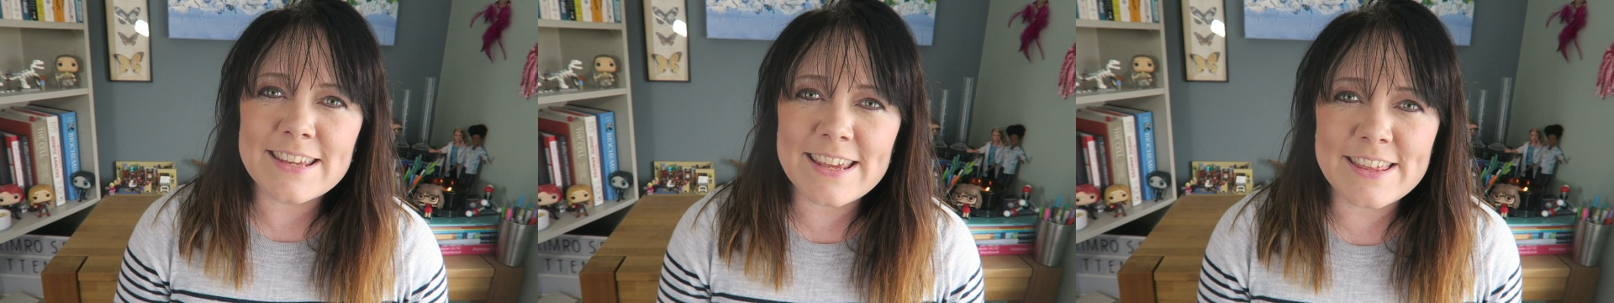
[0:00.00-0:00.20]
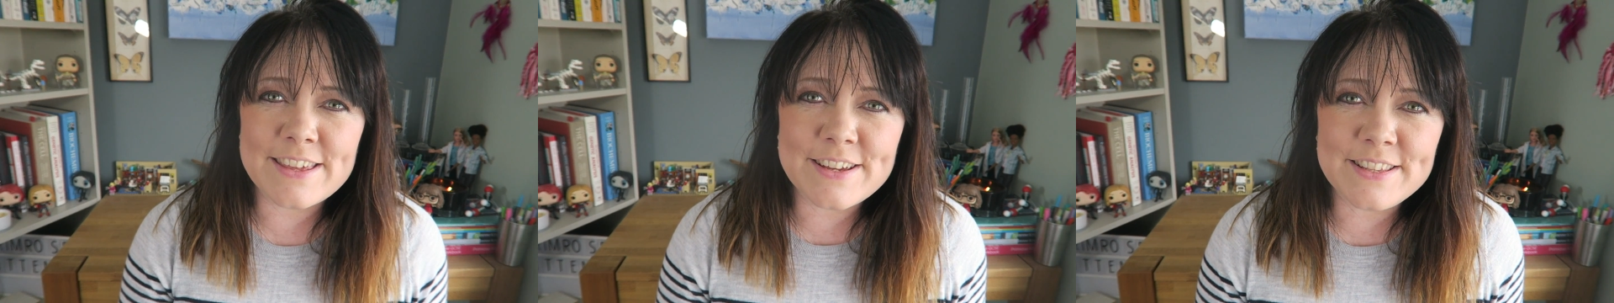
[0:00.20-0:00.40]

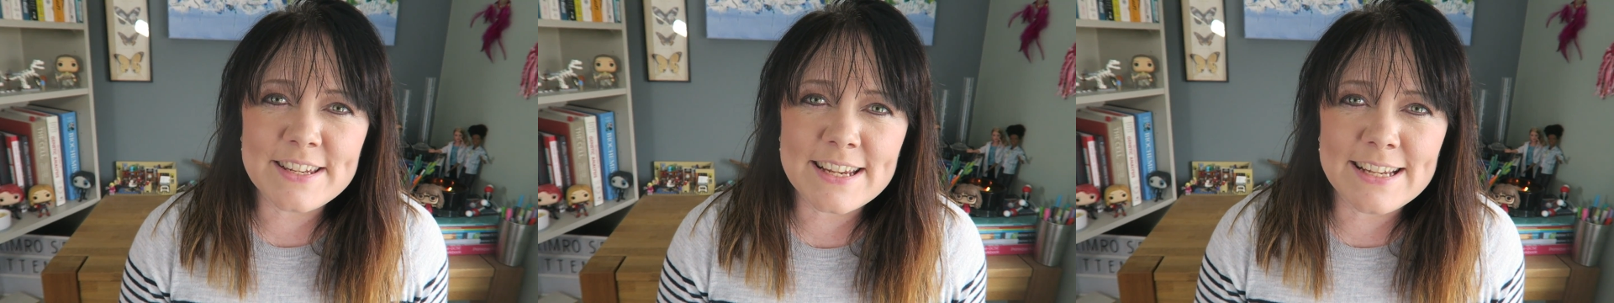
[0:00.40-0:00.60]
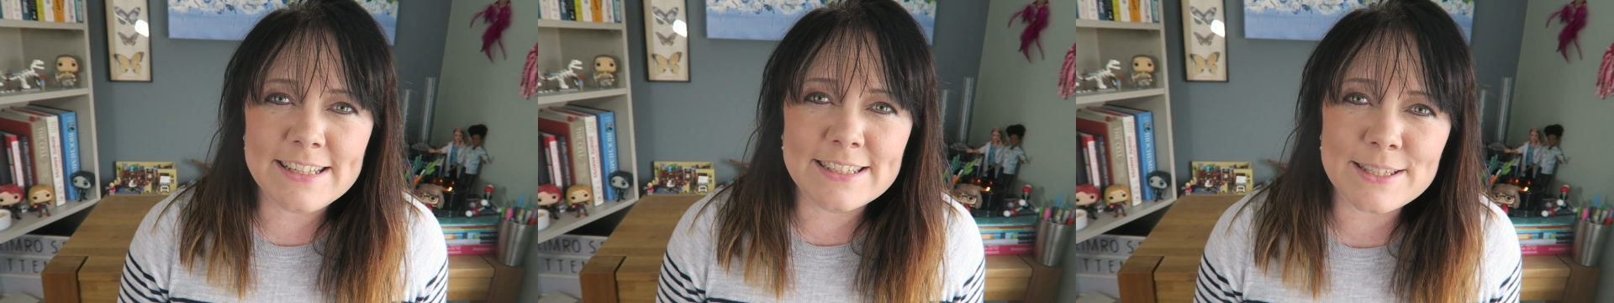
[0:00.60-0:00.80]
Year
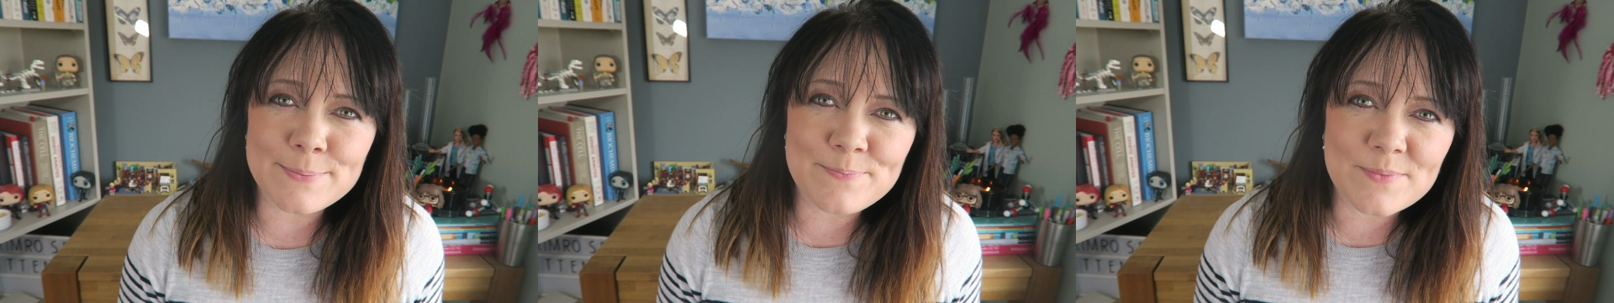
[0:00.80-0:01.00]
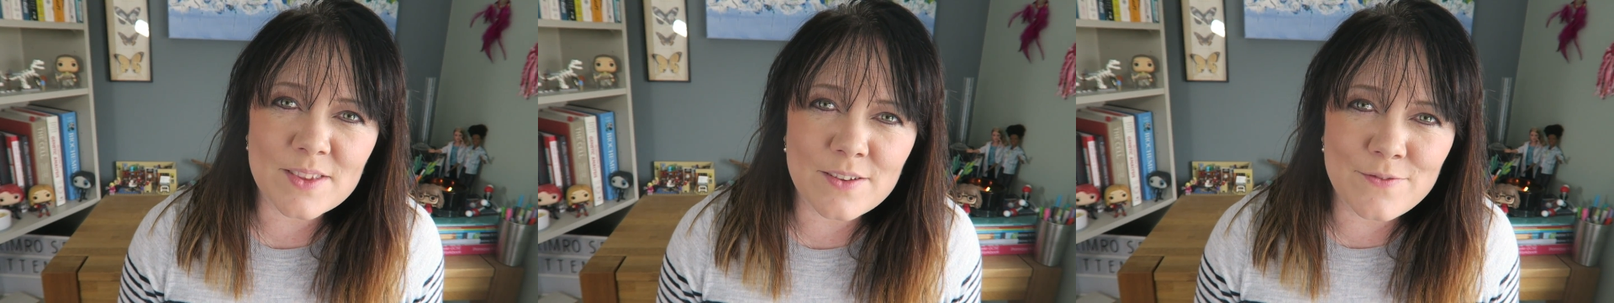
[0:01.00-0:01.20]
13s,
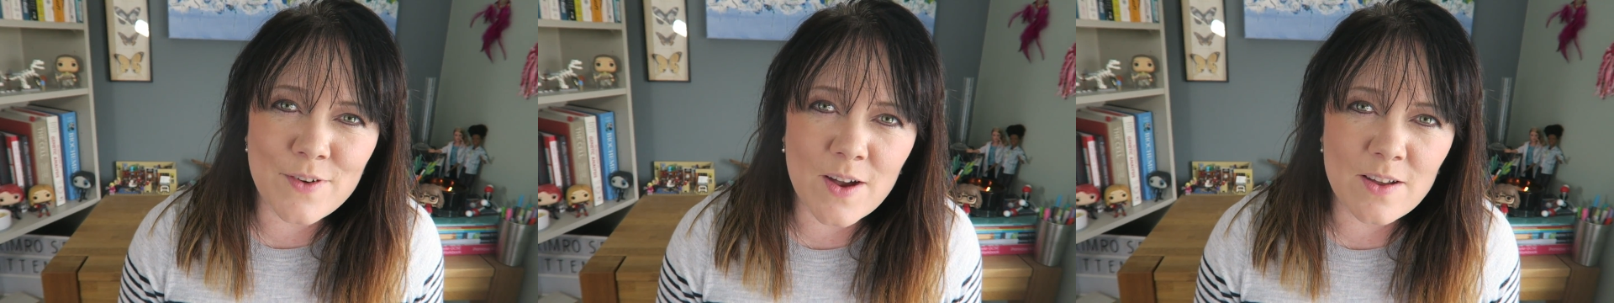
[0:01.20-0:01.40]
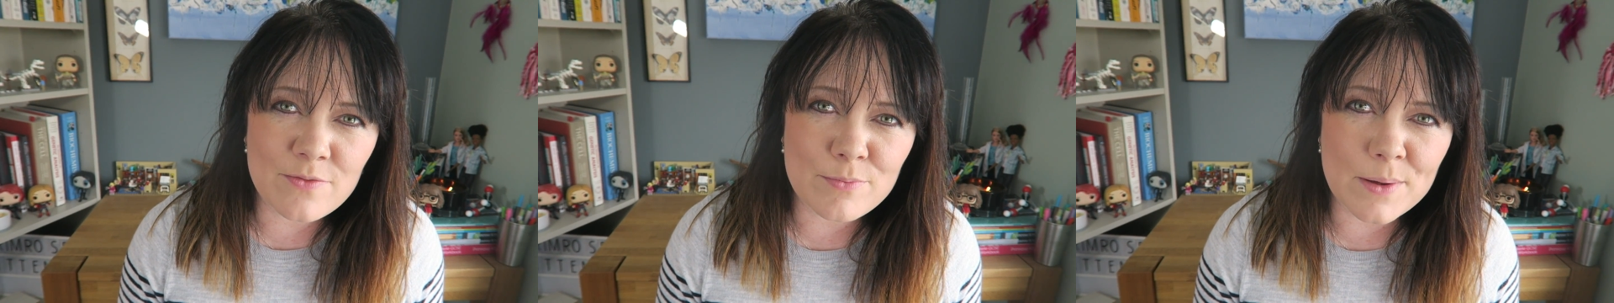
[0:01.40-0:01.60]

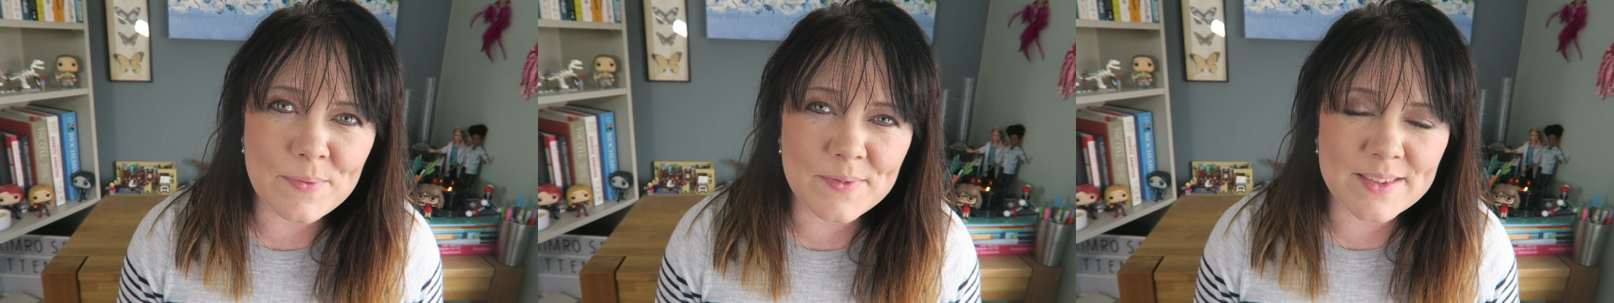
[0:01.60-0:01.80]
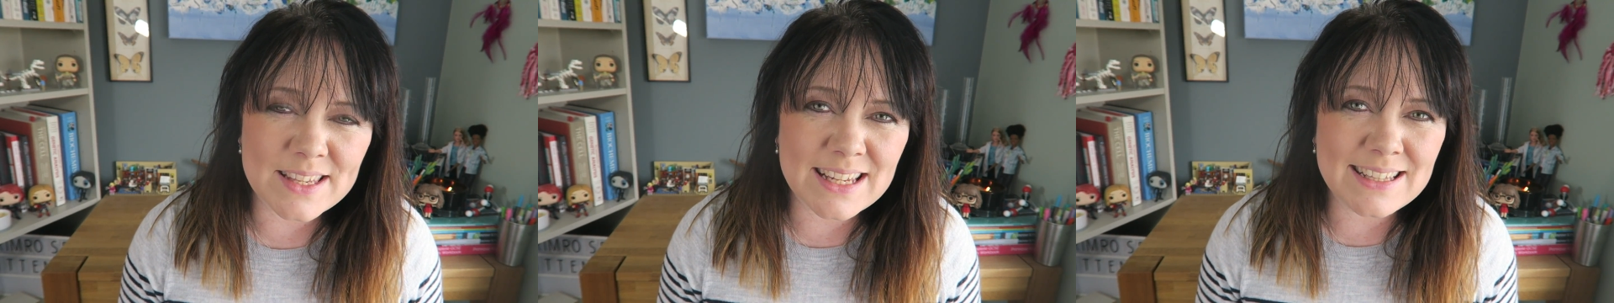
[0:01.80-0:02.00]
five
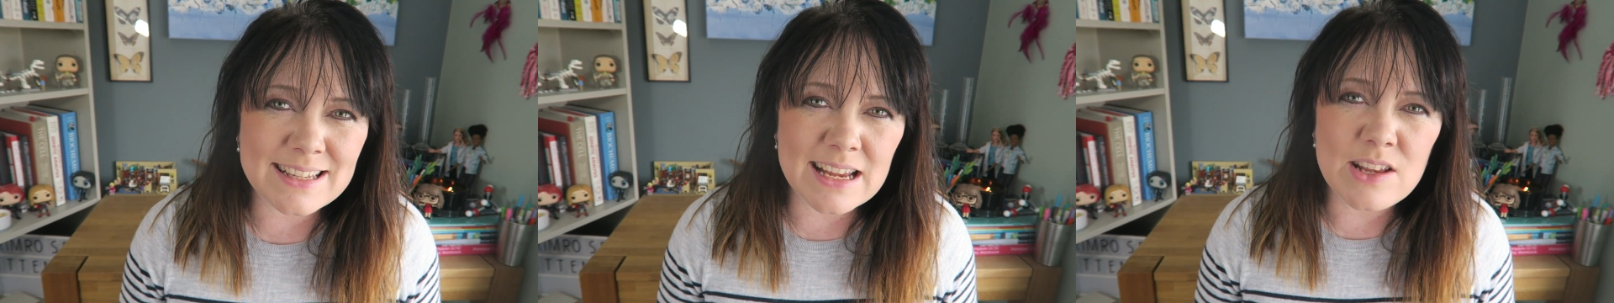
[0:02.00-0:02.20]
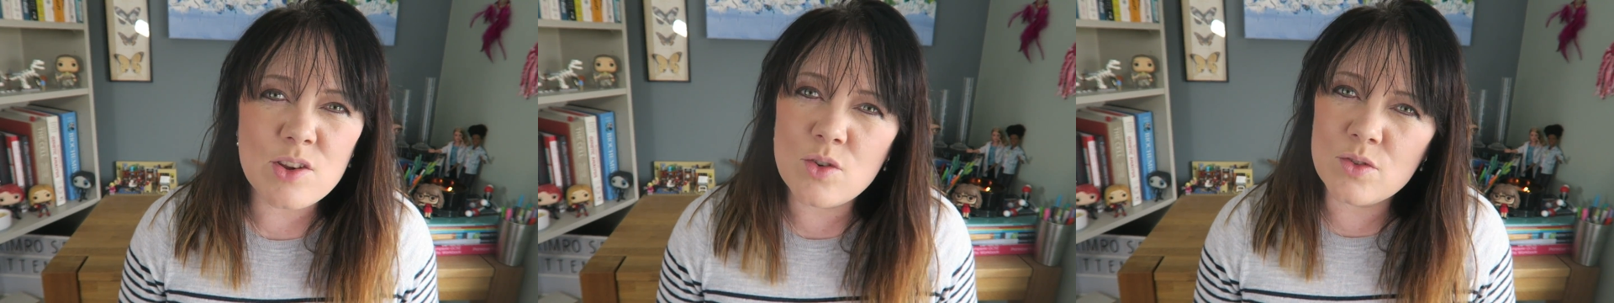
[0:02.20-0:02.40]
months is
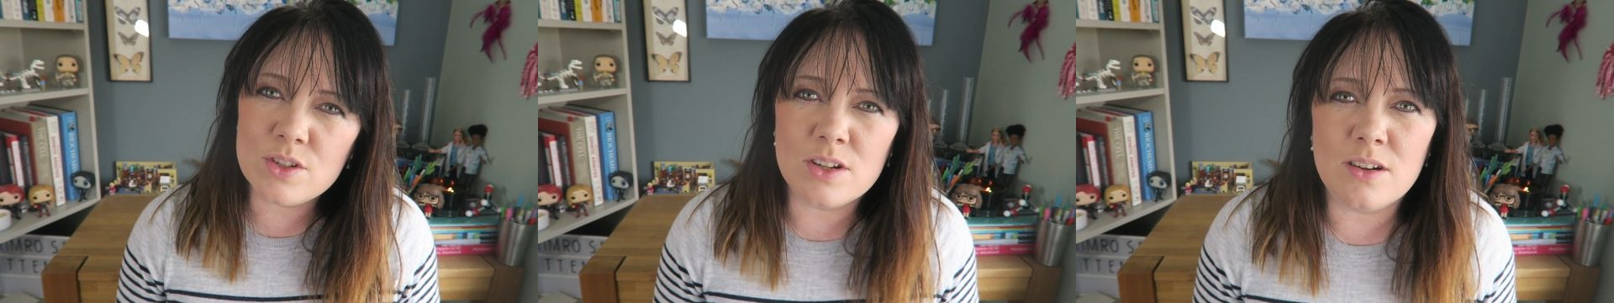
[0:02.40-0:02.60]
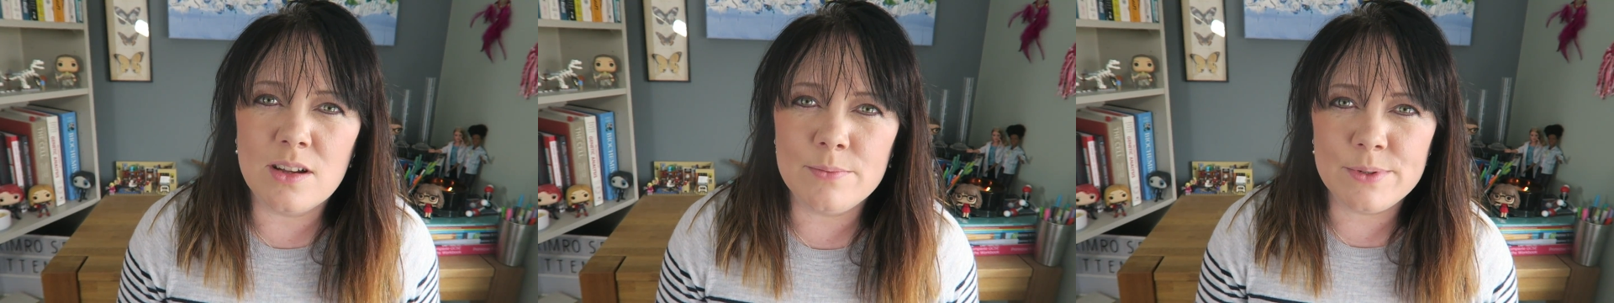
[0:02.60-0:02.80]
a long
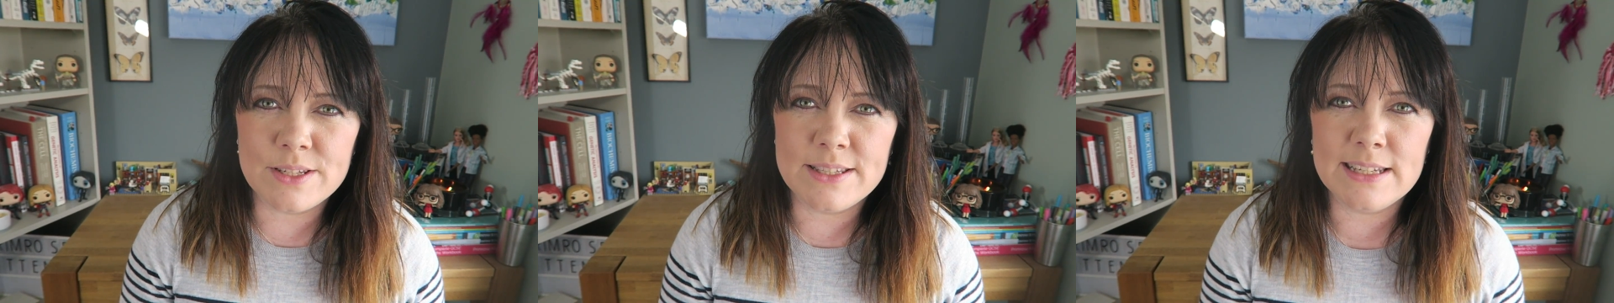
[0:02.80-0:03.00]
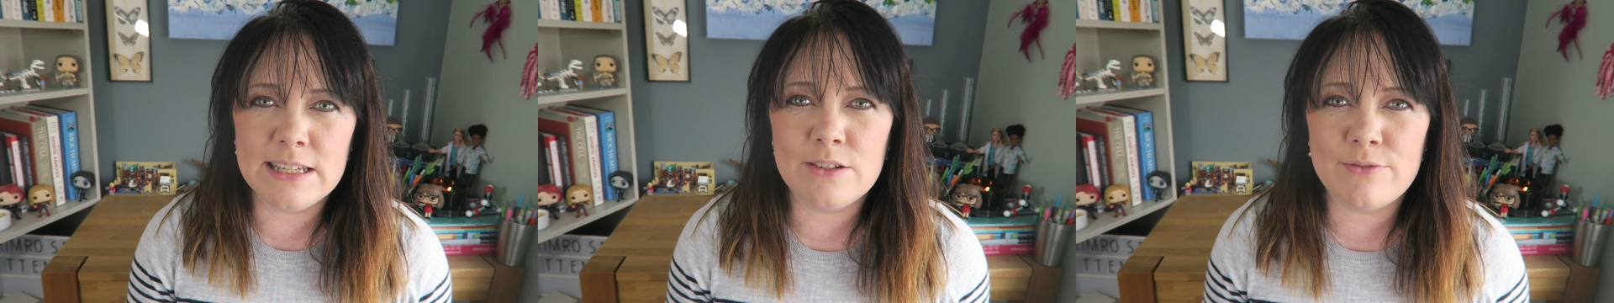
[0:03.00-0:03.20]
time to
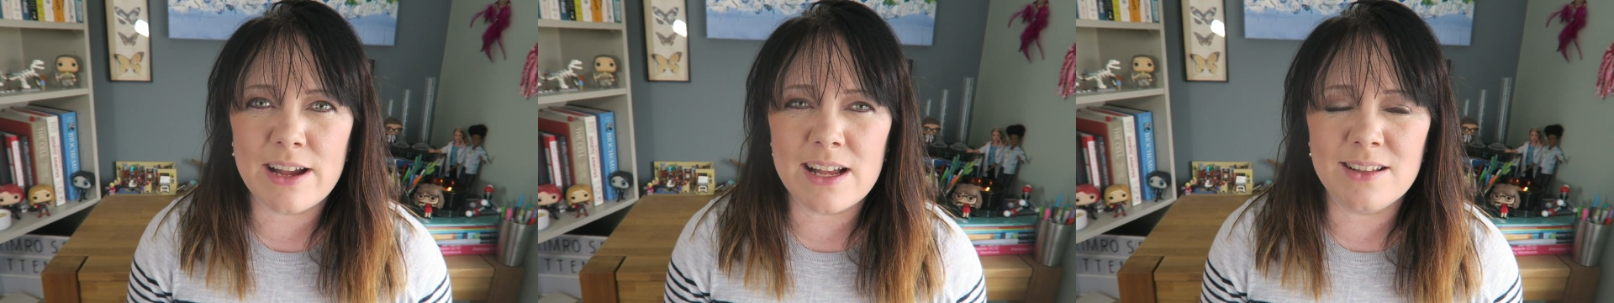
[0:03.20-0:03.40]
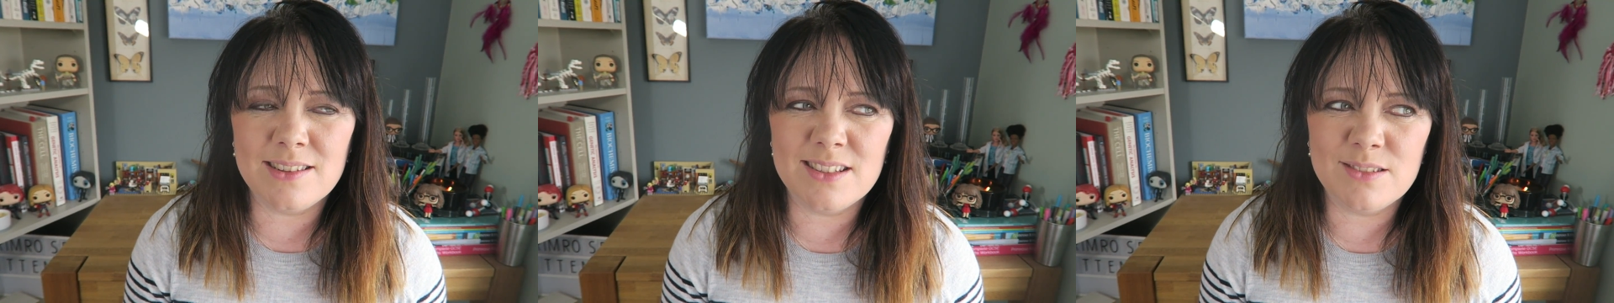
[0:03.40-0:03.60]
sit
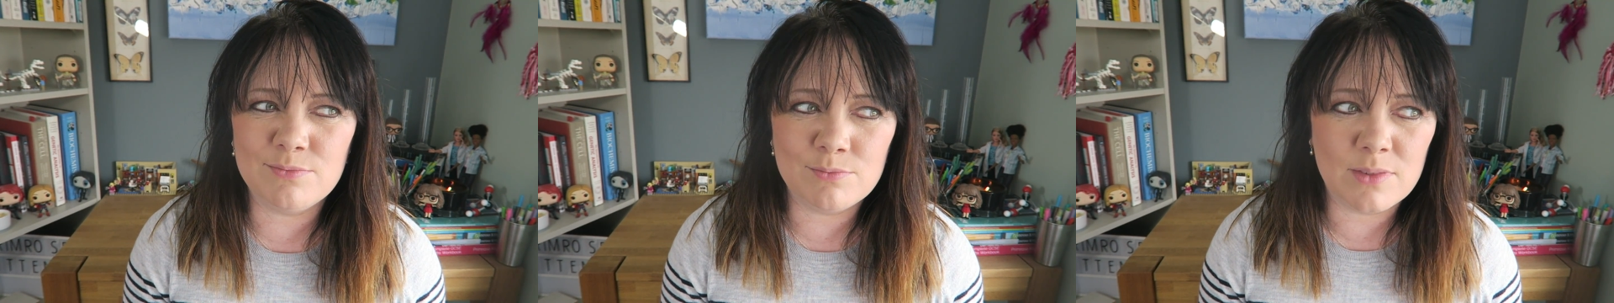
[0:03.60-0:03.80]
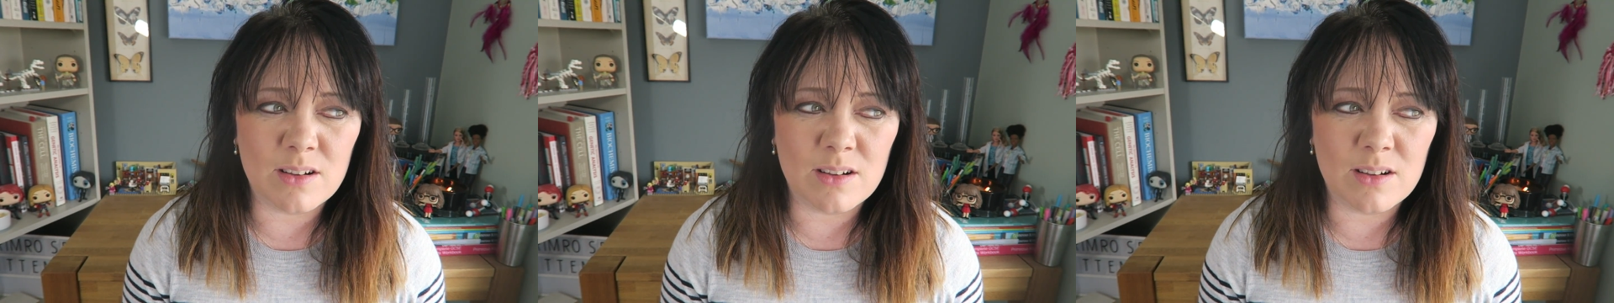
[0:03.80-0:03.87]
around,